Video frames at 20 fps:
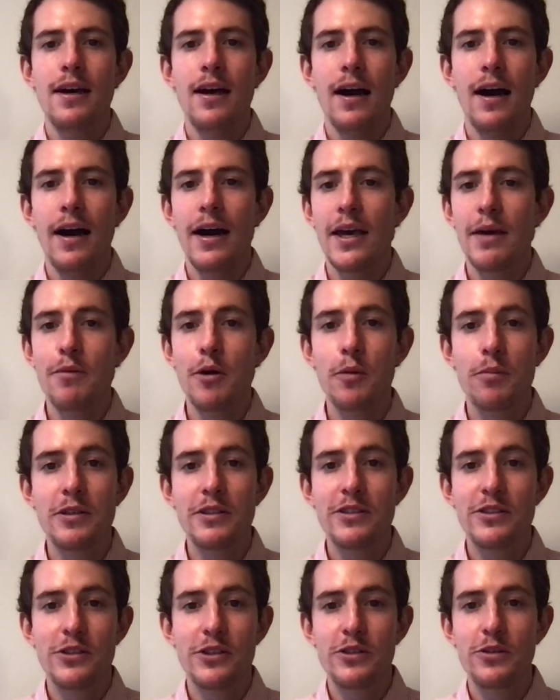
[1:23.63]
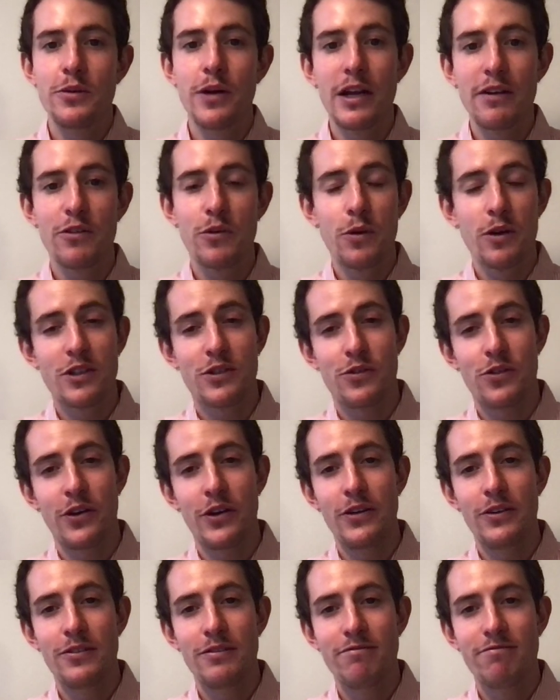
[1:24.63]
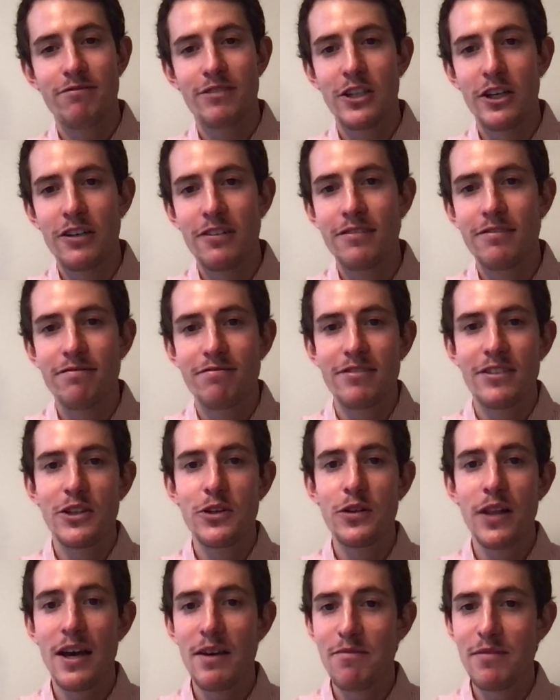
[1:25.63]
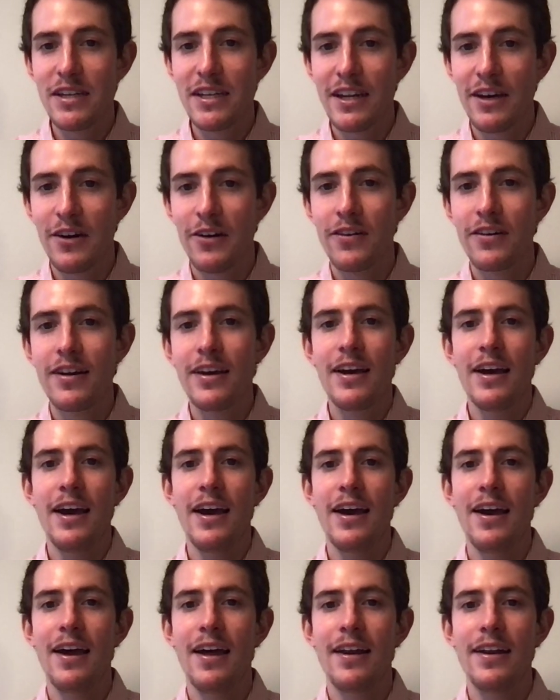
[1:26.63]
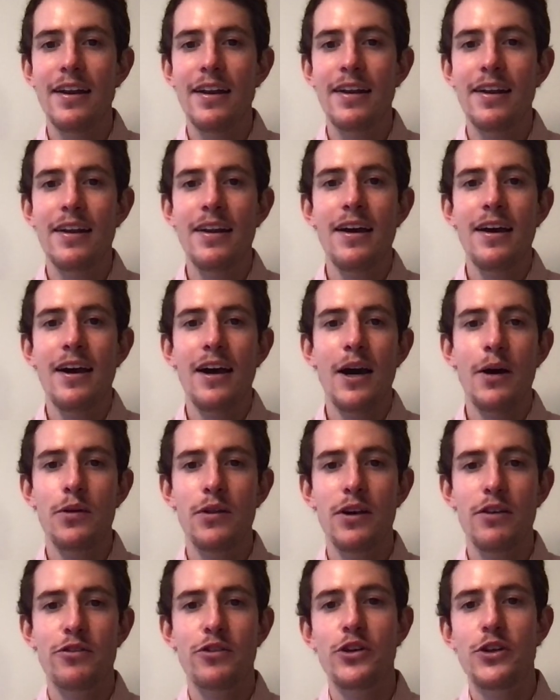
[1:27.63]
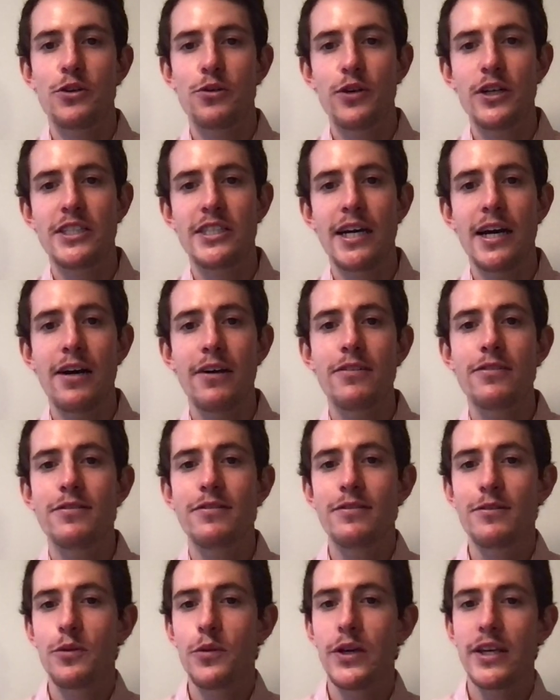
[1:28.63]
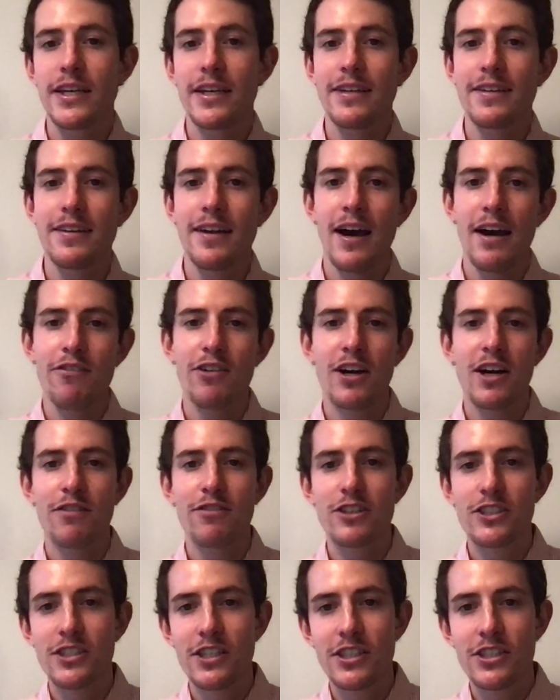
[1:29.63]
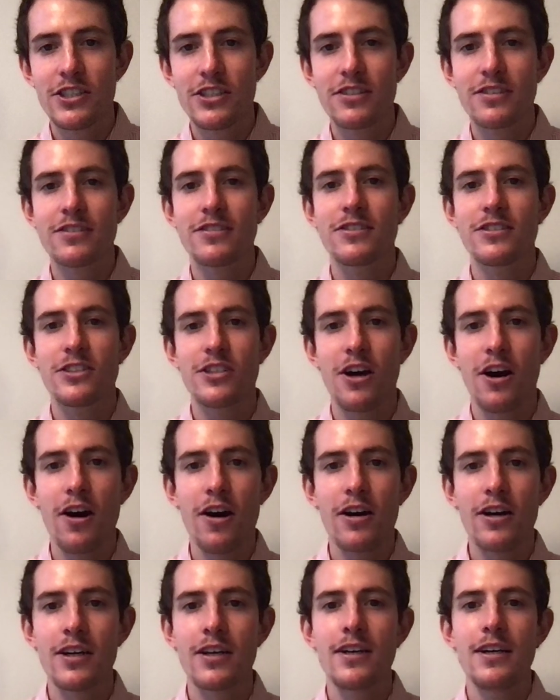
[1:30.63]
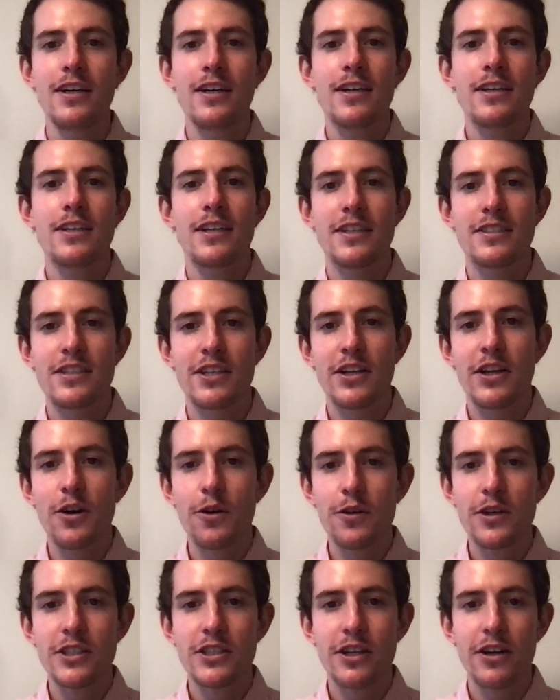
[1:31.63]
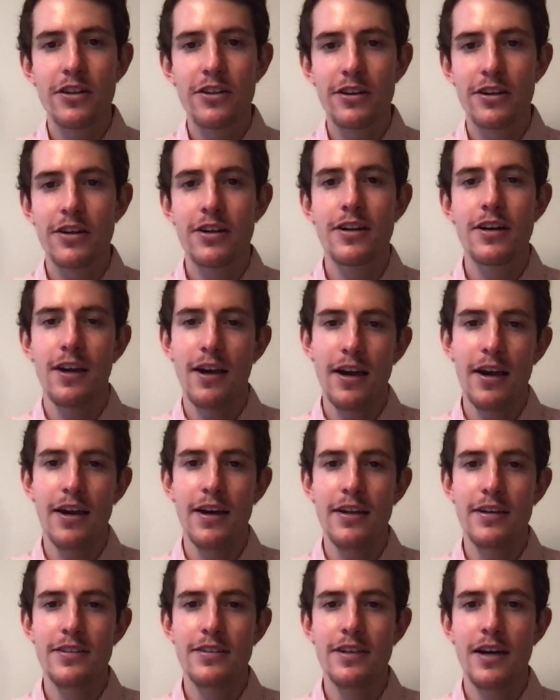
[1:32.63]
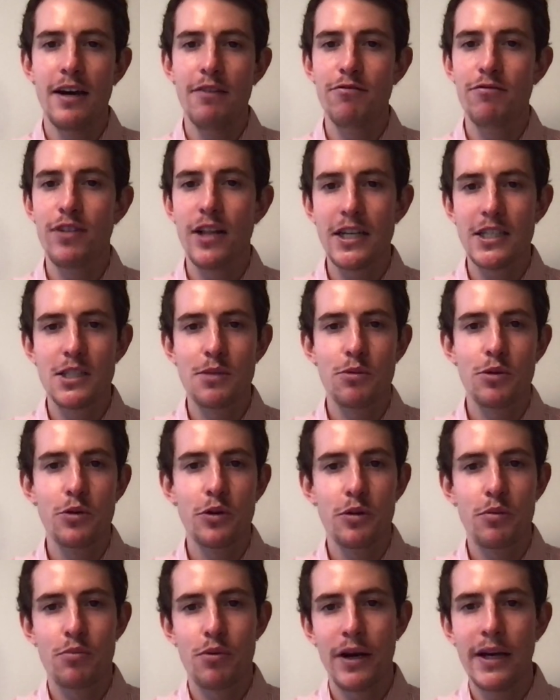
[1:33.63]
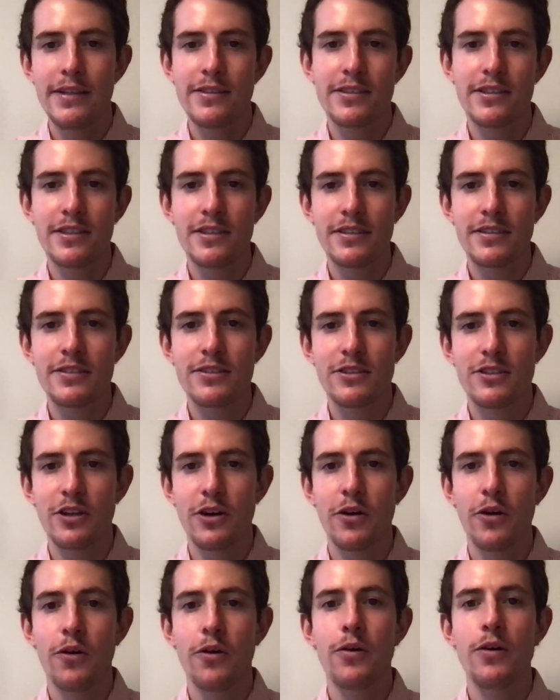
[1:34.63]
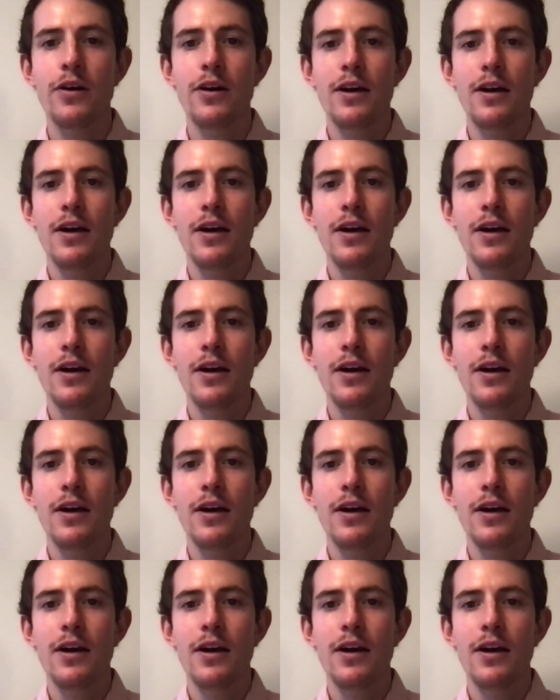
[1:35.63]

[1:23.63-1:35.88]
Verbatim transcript: I am open to whatever works for you. So you let me know and I would love for you to reach out. We can have a conversation, talk, get to know each other, and I'm flexible with pricing. So